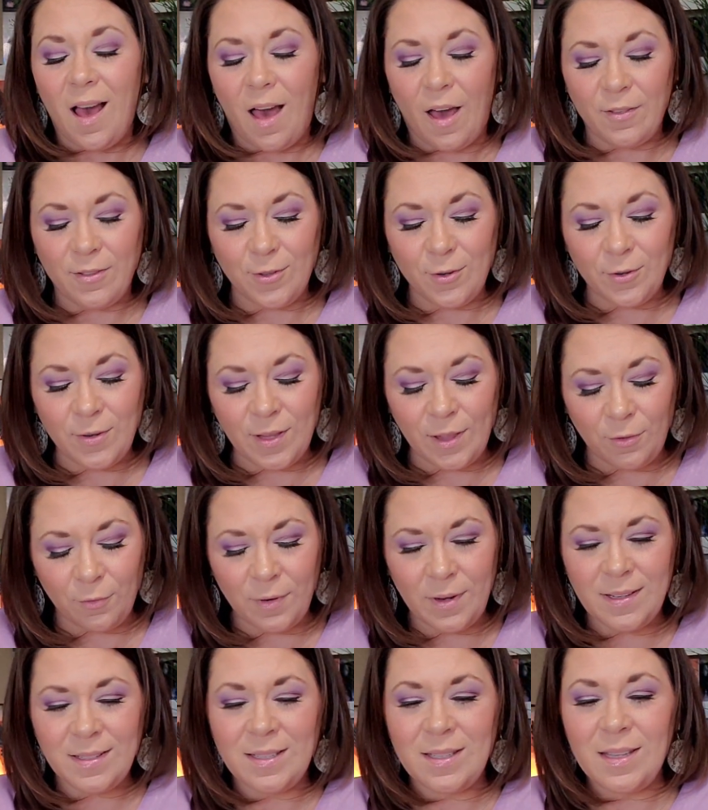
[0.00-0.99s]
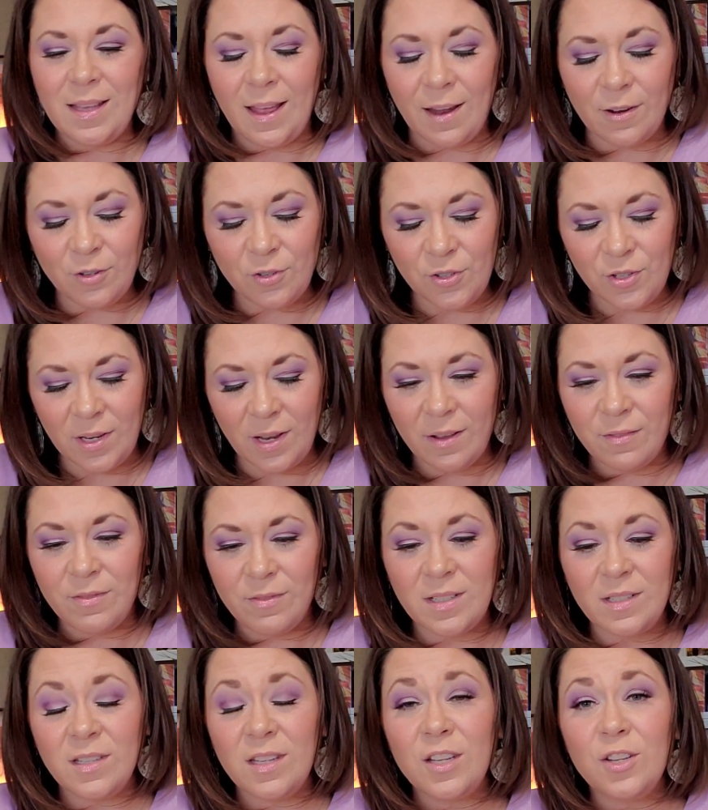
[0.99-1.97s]
33 is the energy of
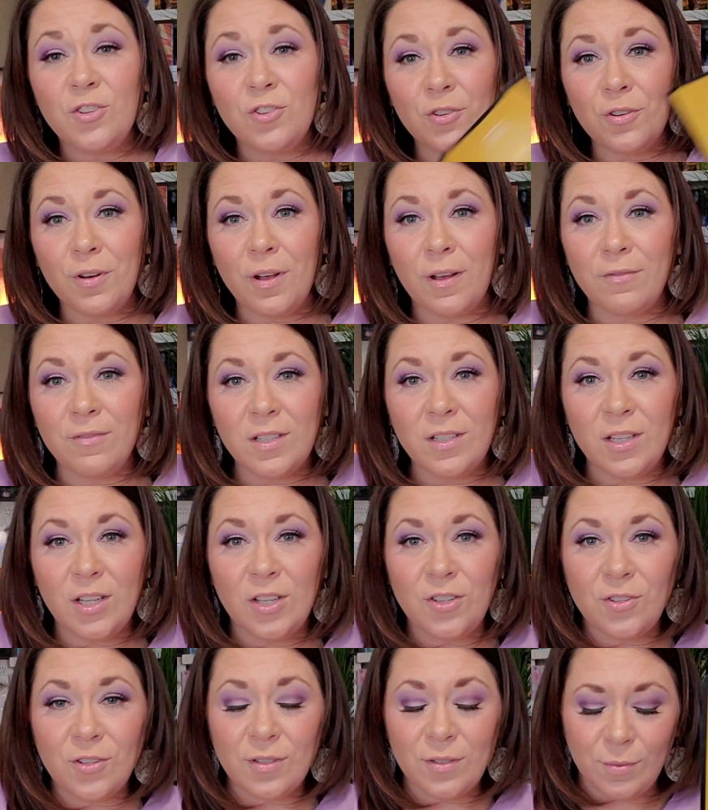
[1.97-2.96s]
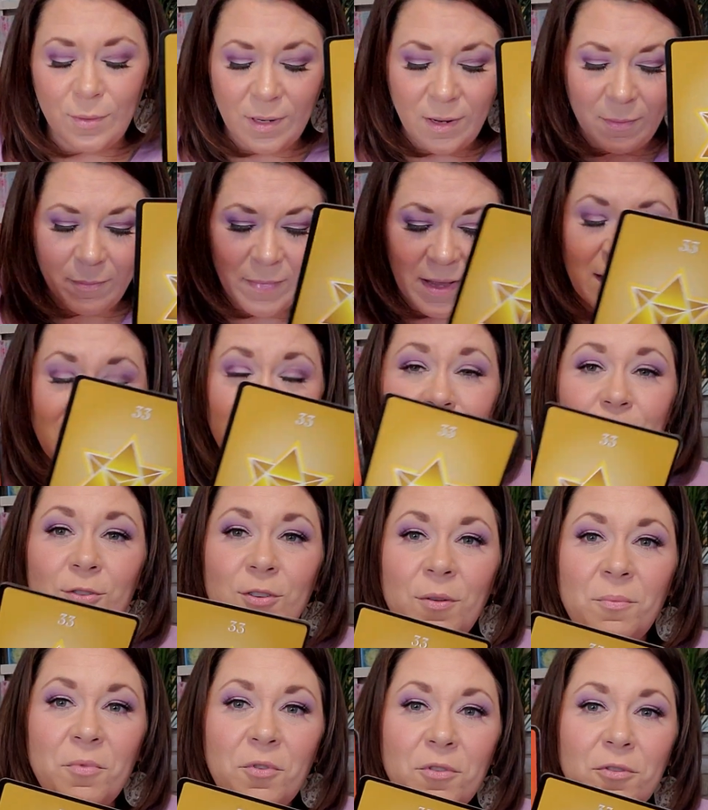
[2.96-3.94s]
the teacher, of the teachers. We got master
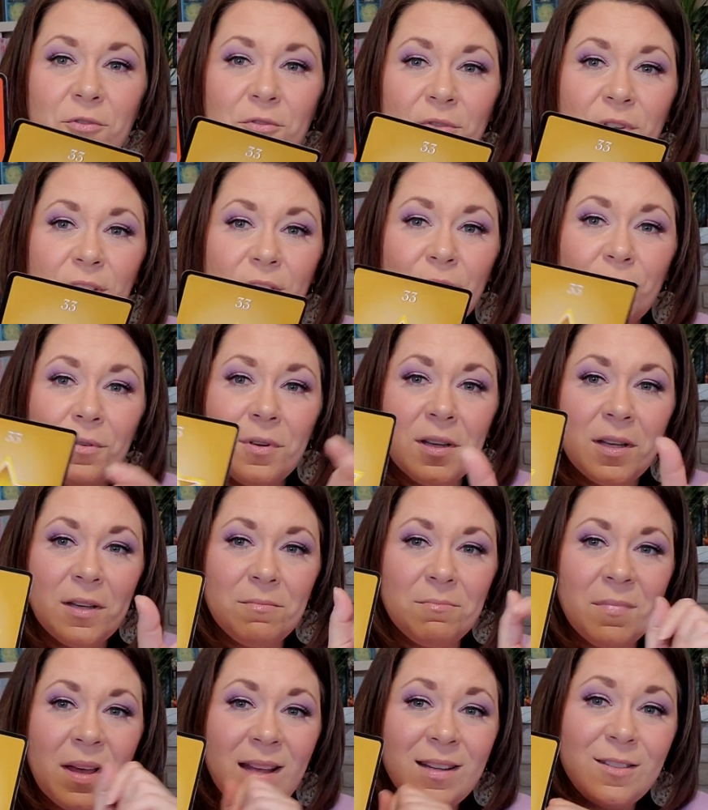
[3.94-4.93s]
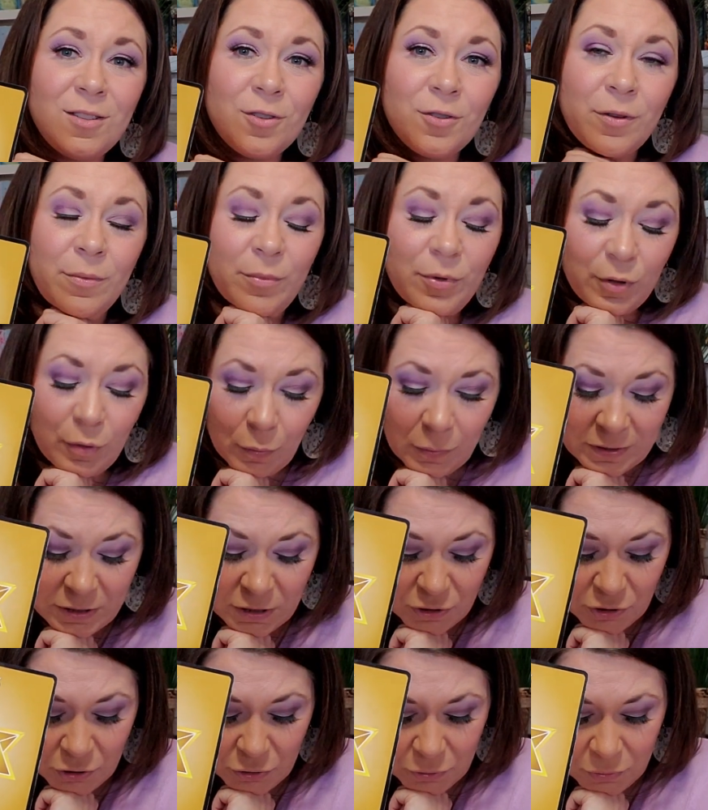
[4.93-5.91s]
number 33, master number
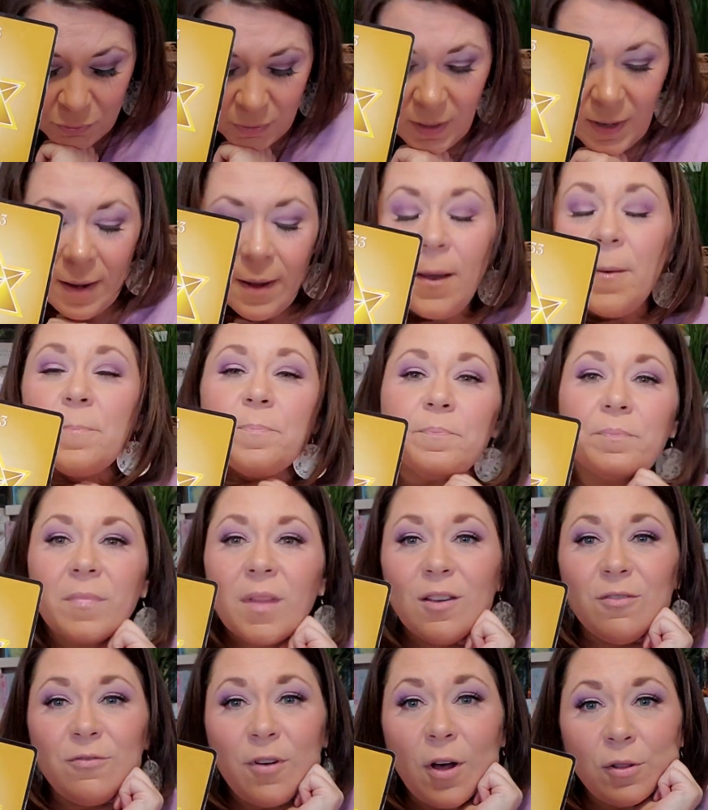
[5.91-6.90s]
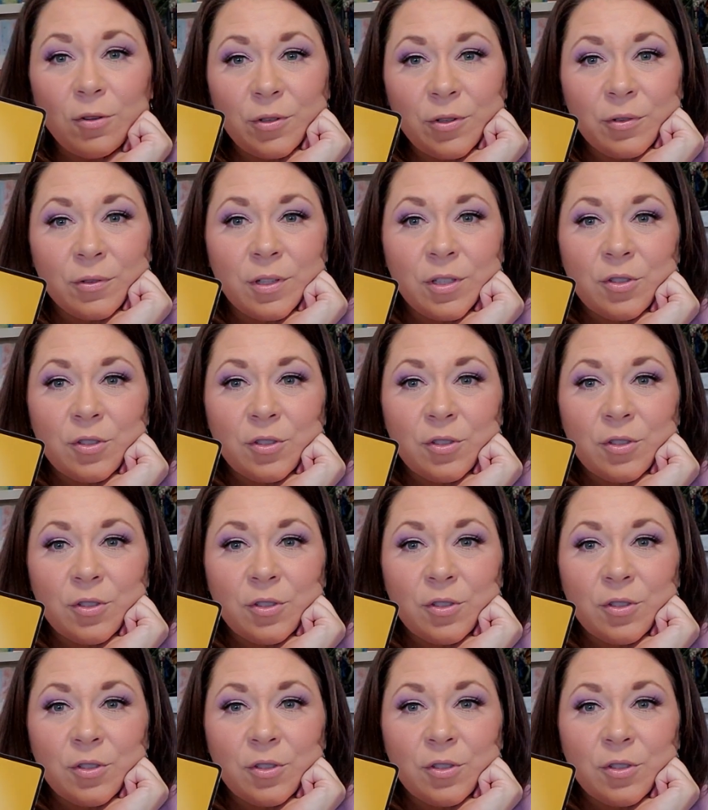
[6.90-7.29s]
22. Follow your